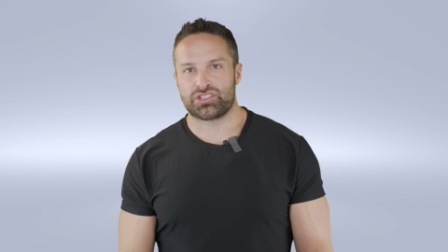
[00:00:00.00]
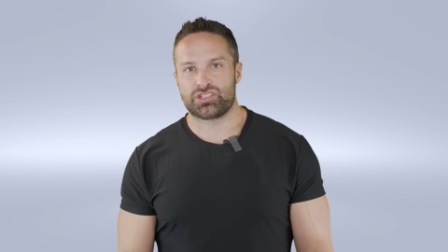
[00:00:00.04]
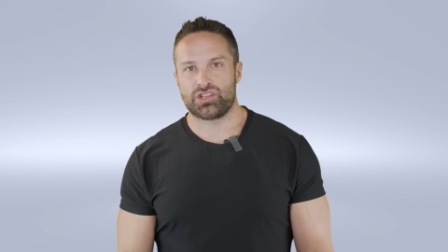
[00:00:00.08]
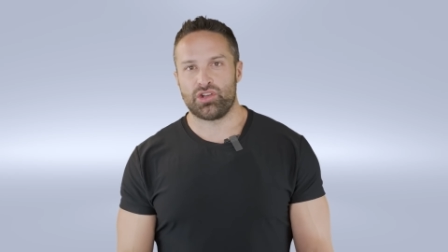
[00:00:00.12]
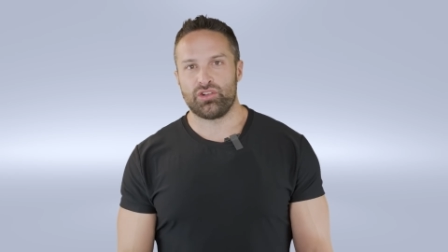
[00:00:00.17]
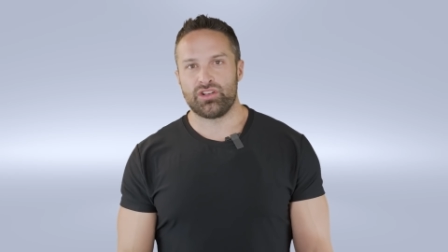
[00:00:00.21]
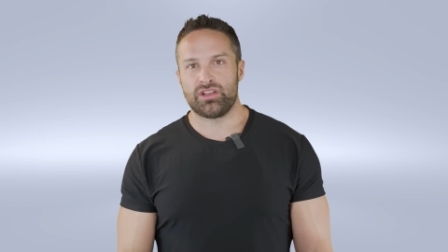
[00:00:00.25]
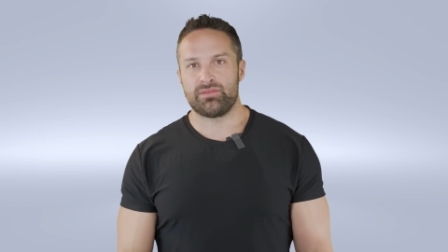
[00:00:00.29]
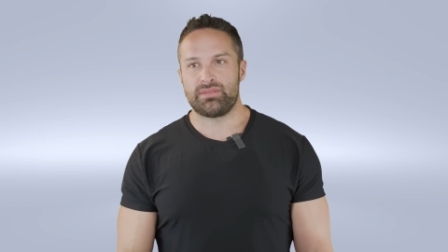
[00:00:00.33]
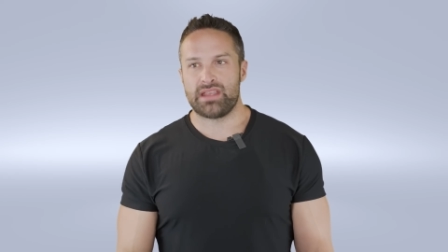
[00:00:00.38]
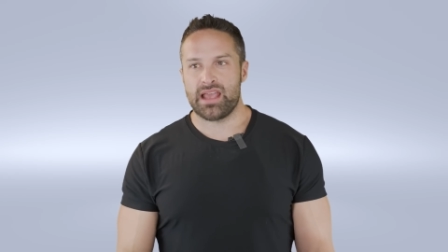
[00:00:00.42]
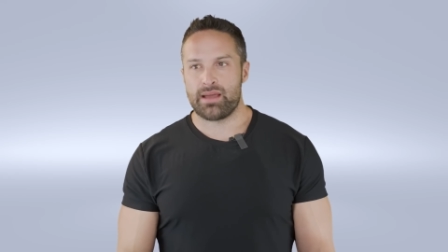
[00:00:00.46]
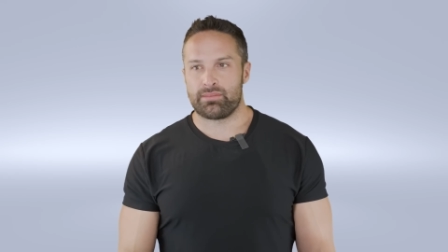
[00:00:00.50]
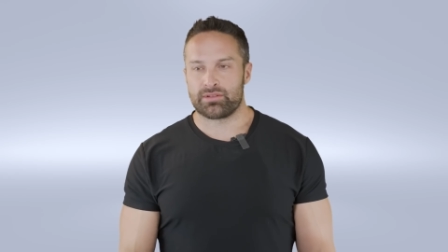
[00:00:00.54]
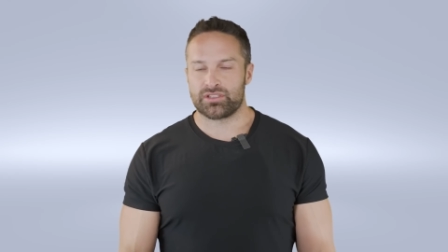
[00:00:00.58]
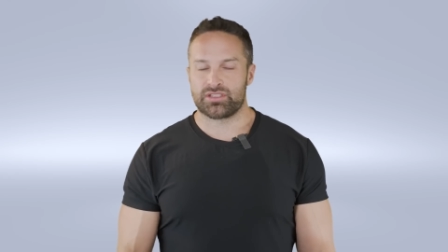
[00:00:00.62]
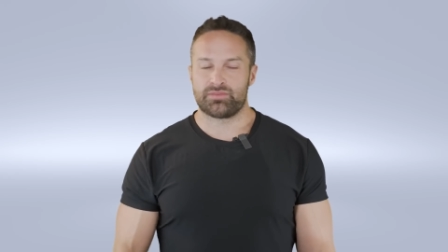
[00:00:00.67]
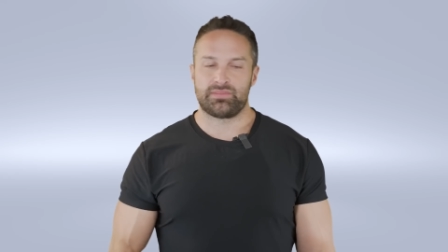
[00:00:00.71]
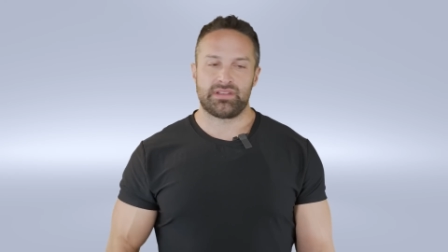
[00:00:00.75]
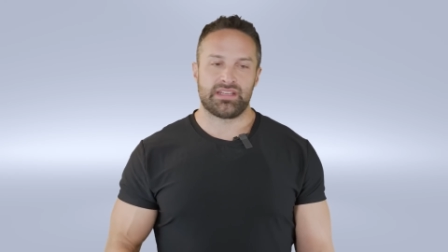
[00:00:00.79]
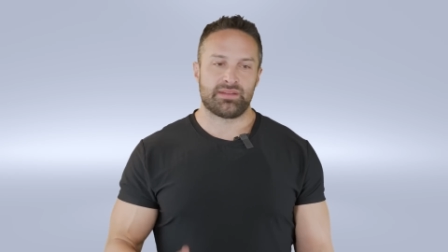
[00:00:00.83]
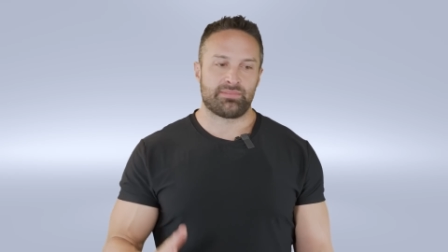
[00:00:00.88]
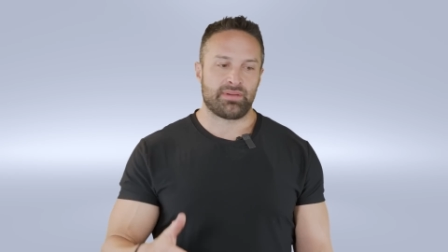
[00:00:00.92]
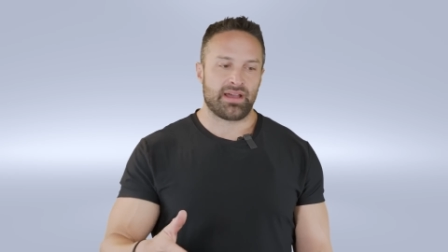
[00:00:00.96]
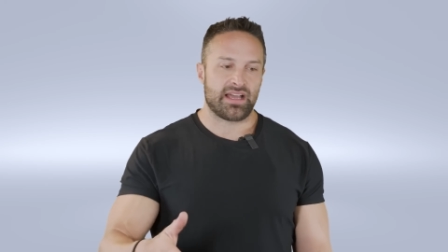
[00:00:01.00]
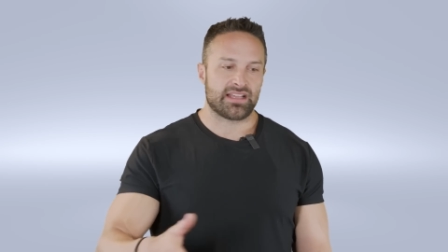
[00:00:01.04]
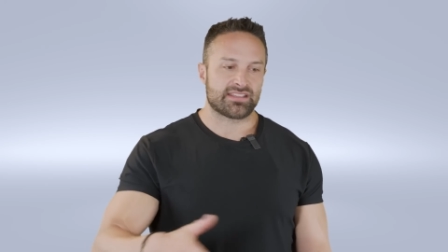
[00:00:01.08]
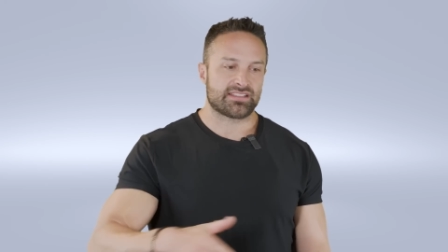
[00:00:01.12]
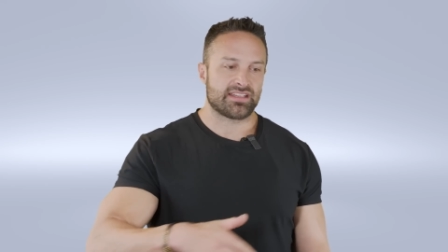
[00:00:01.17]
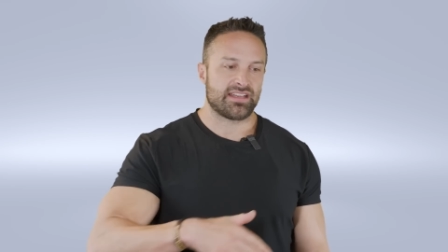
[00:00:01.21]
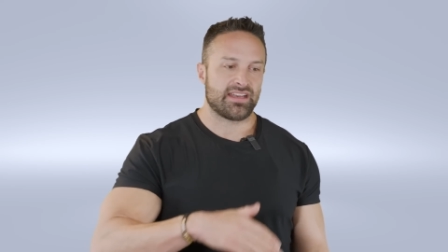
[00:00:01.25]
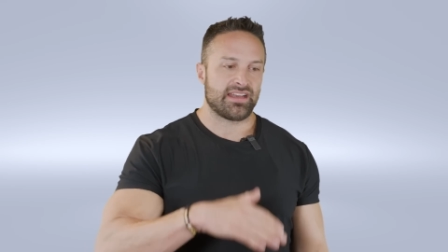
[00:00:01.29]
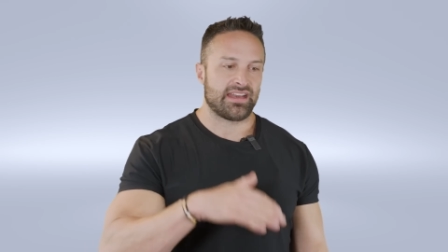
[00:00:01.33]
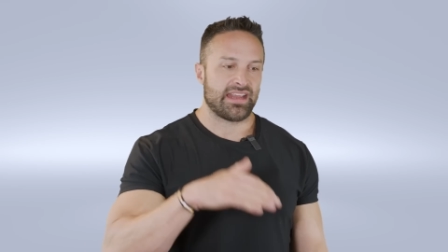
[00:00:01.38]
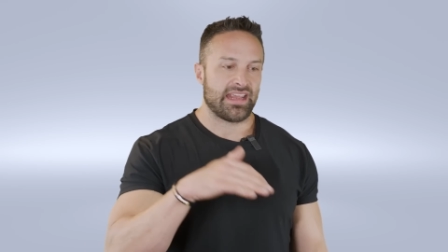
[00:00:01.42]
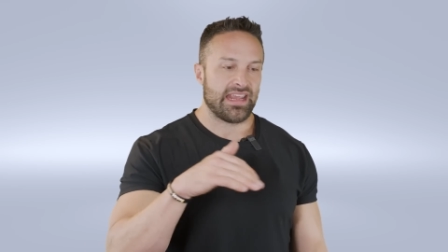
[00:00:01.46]
shown to be able to be
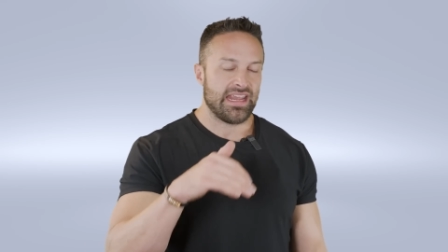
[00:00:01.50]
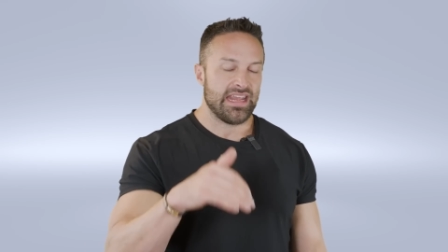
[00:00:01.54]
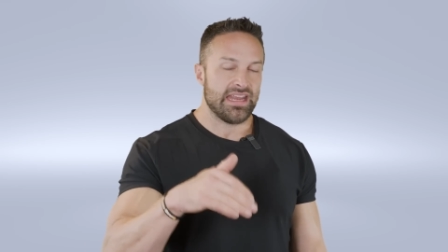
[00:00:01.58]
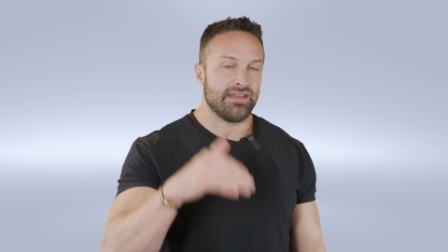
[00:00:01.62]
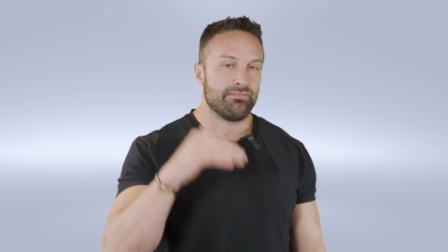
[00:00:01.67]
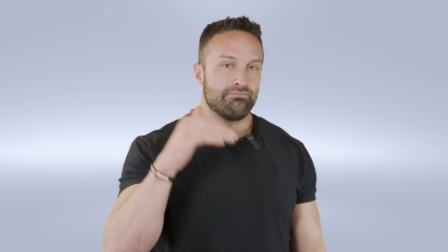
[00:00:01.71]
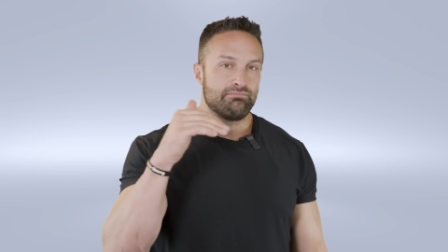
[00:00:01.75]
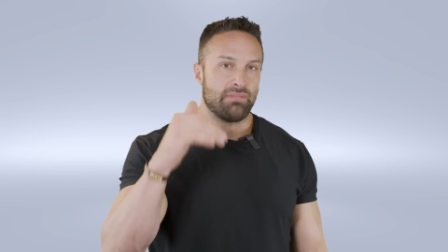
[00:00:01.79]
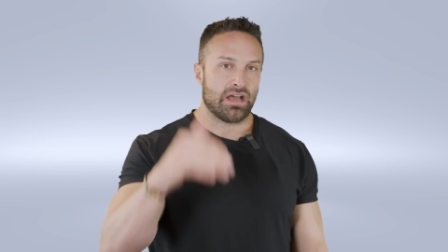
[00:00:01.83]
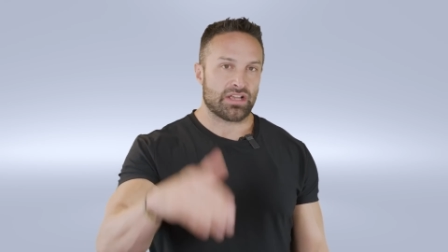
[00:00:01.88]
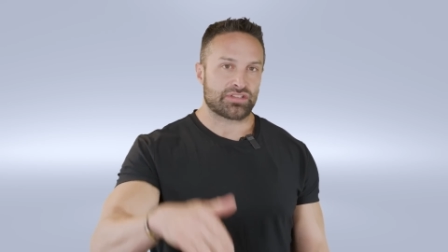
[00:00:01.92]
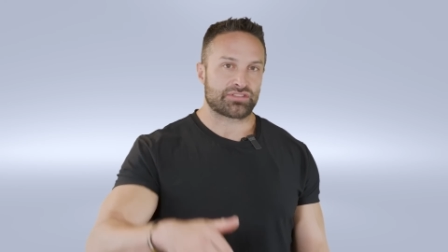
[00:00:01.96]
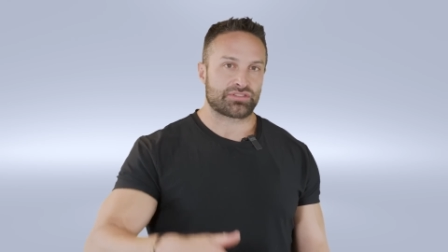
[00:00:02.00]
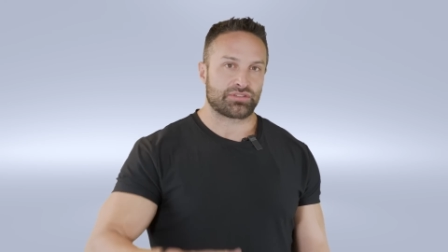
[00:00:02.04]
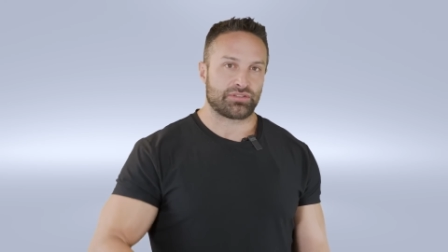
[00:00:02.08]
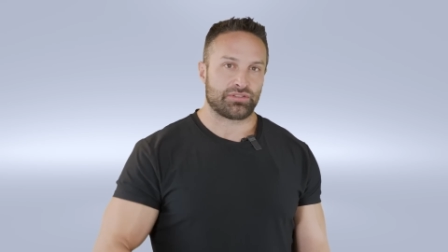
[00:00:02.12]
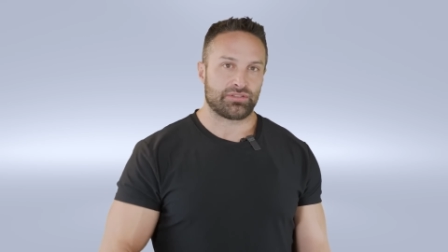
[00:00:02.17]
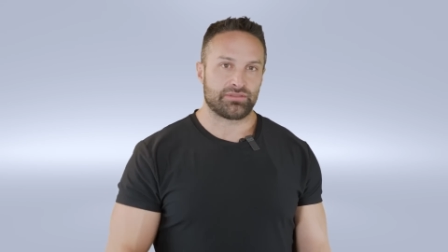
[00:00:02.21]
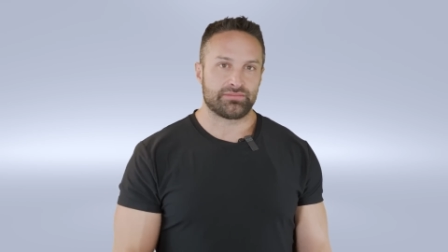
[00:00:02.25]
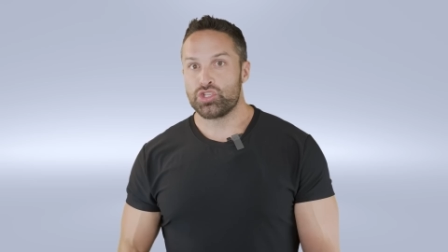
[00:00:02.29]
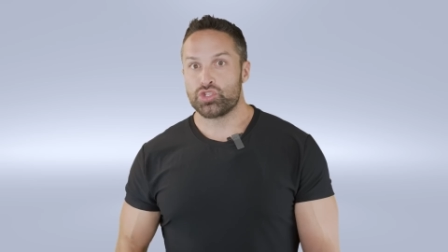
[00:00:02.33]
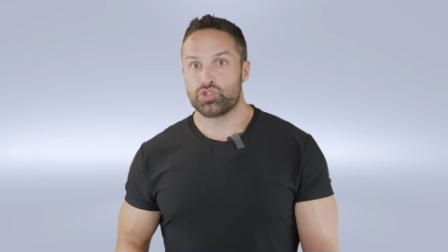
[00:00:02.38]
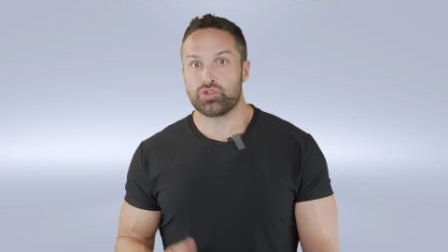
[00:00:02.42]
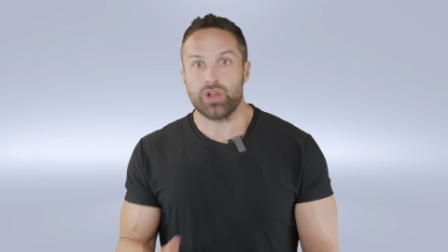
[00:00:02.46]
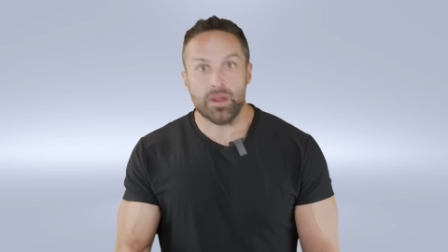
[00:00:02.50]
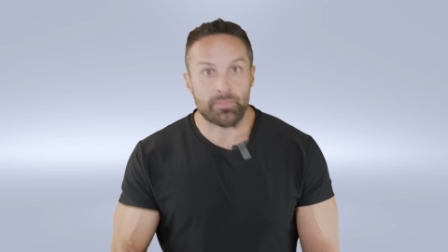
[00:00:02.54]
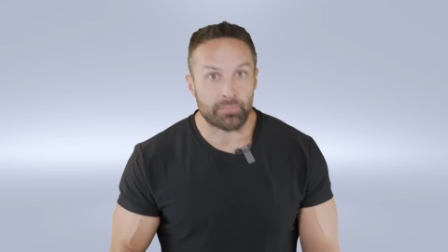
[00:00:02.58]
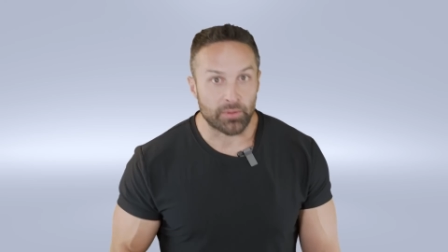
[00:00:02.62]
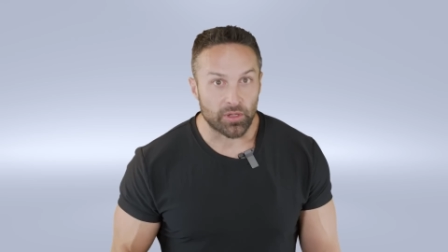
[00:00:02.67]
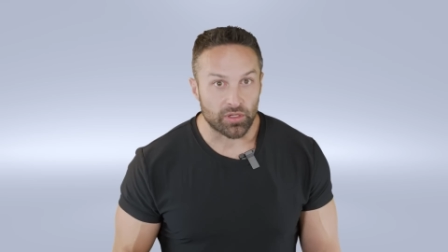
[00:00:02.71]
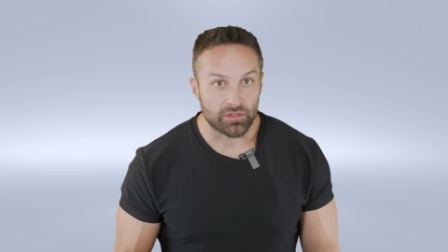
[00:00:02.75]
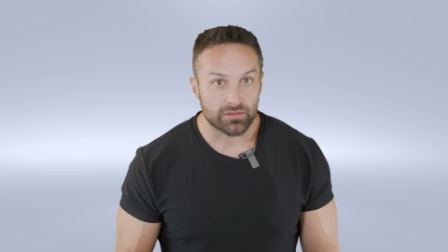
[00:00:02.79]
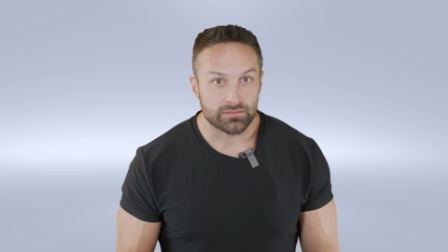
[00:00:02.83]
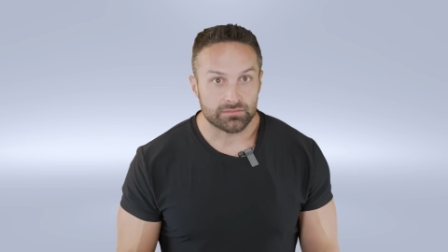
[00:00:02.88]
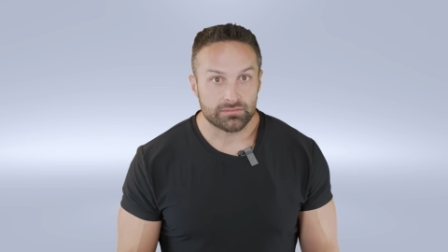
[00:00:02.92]
deposited in muscle, triple,